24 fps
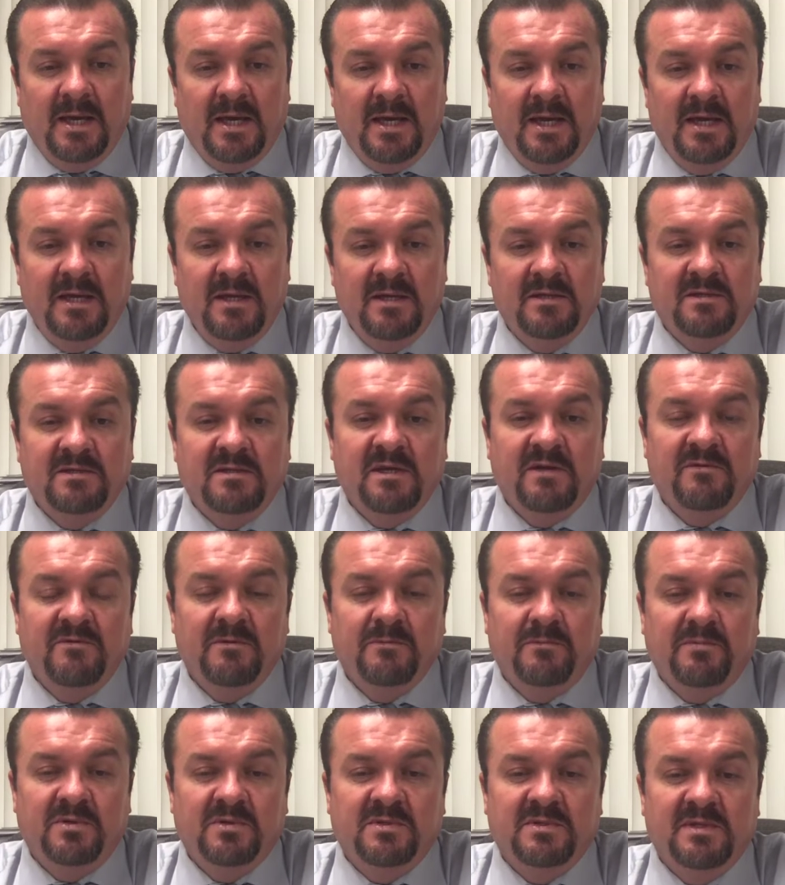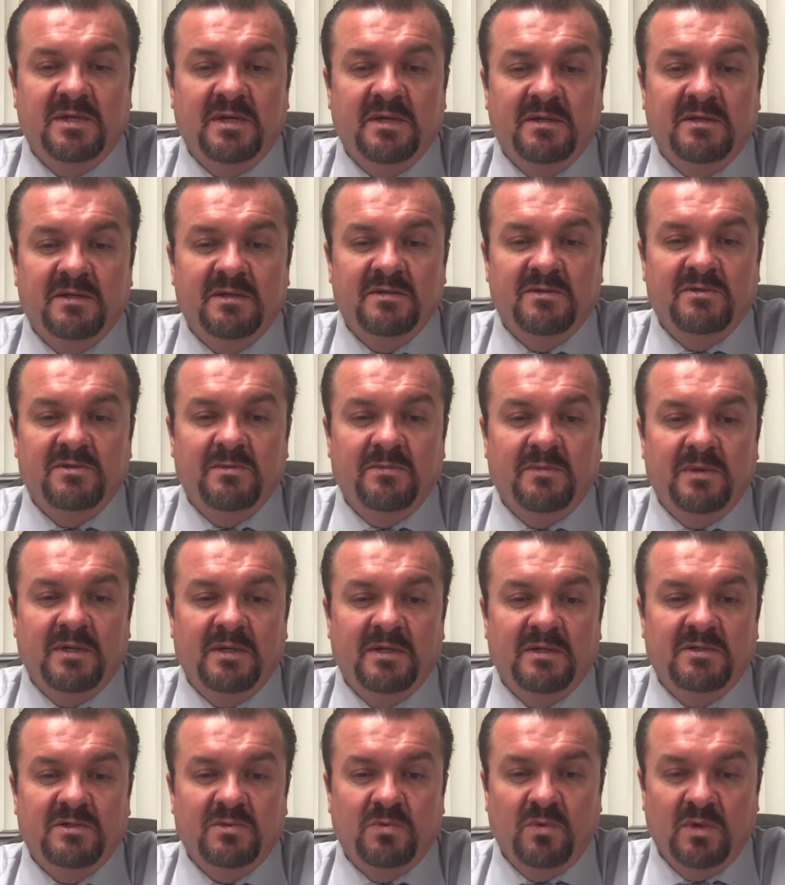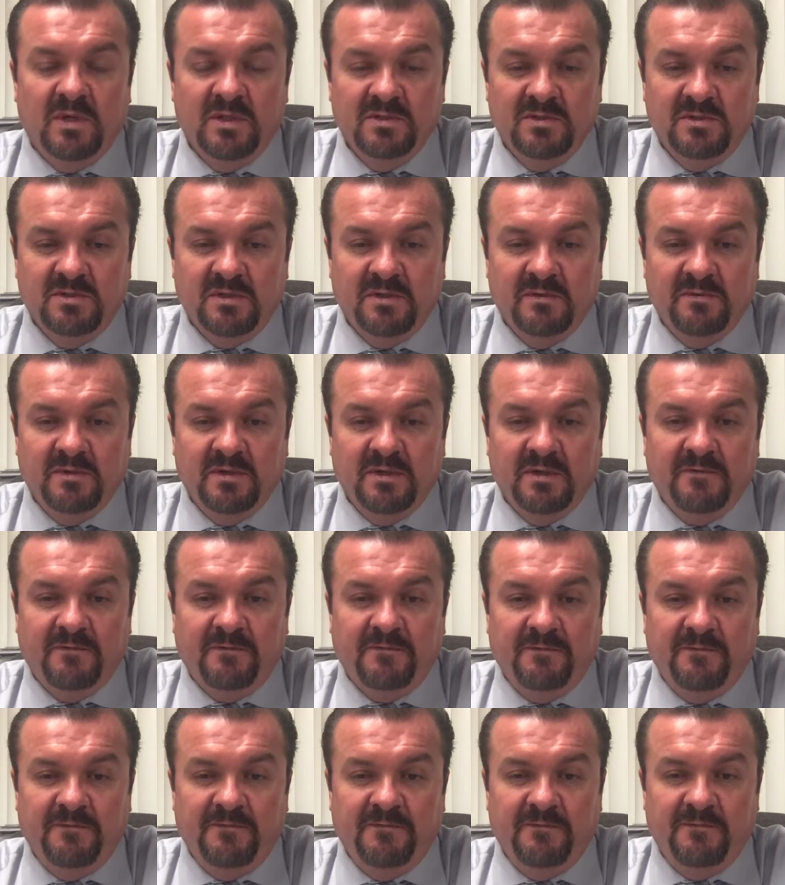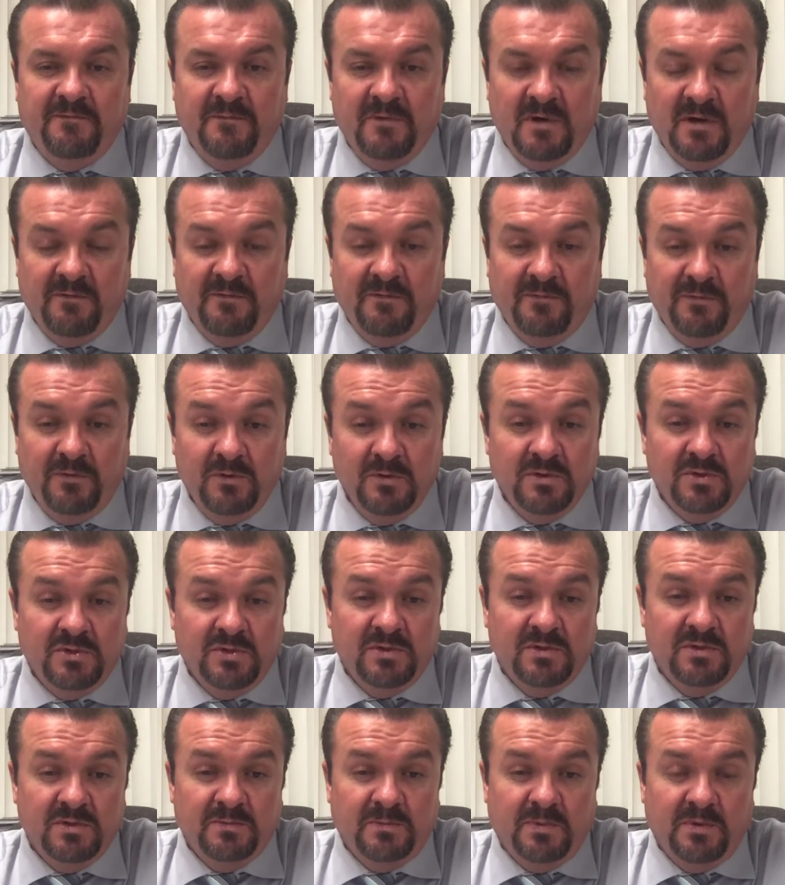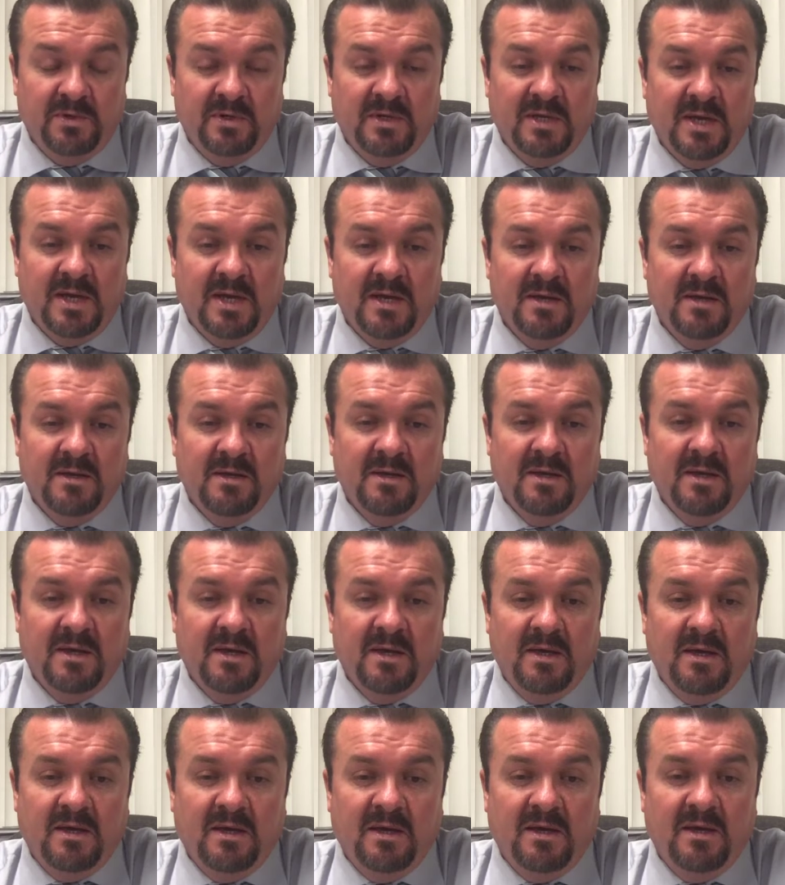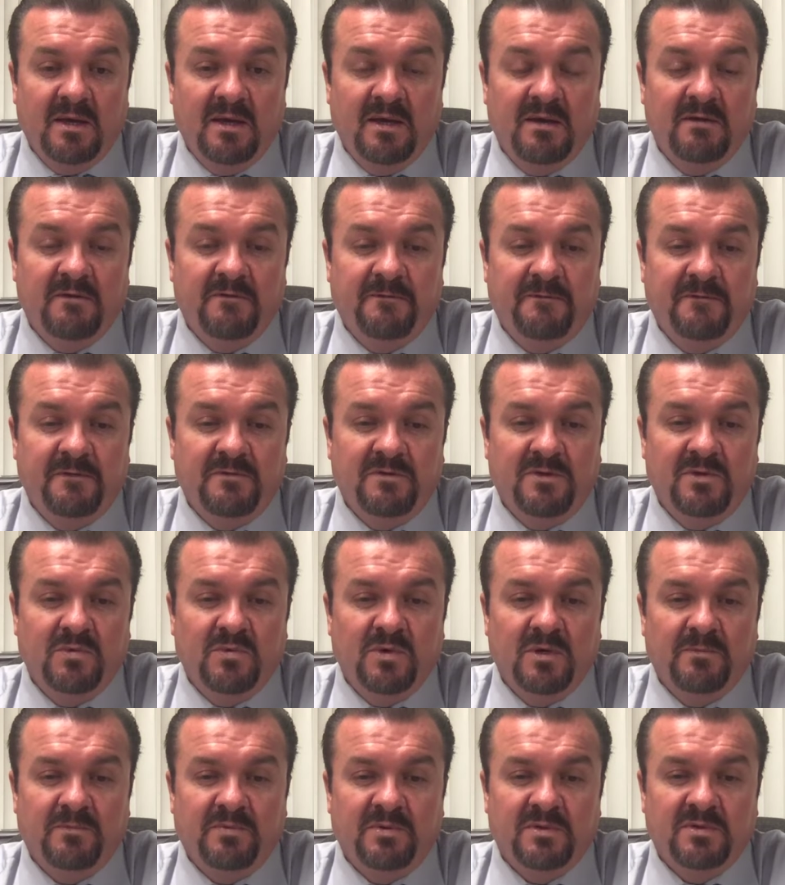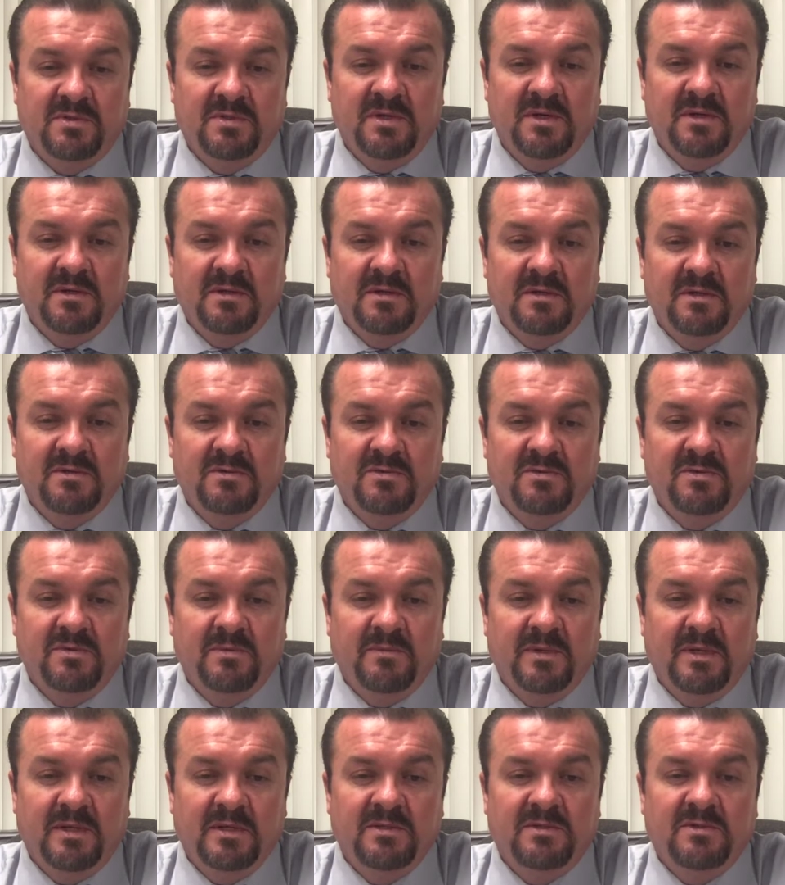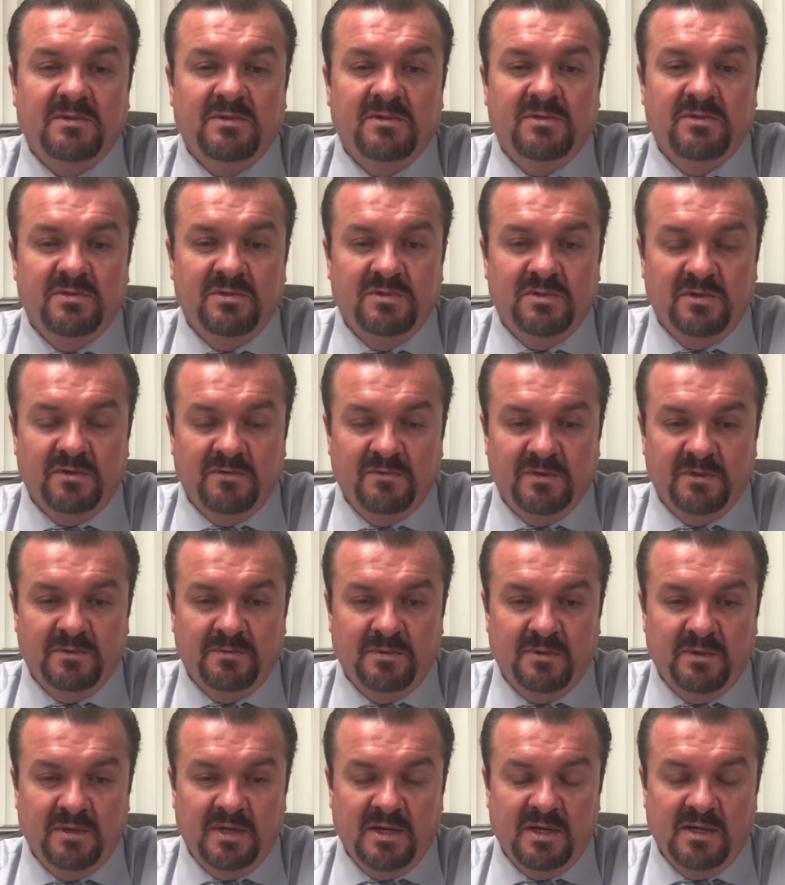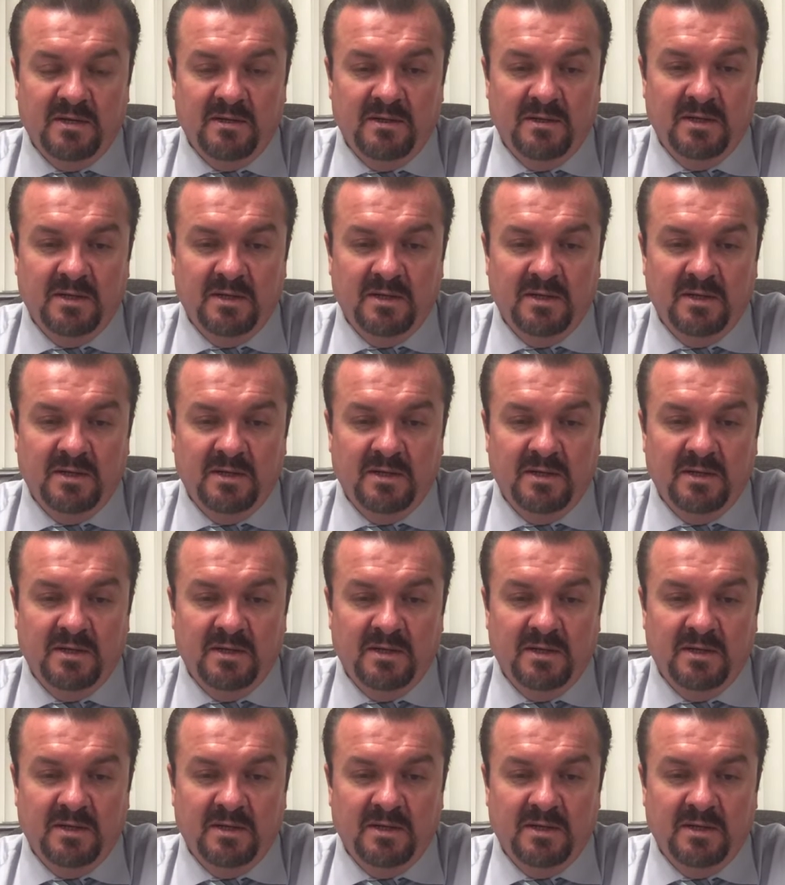87% consume at least 1 serving of fruit juice per day, and 51% consume at least 2 servings per day.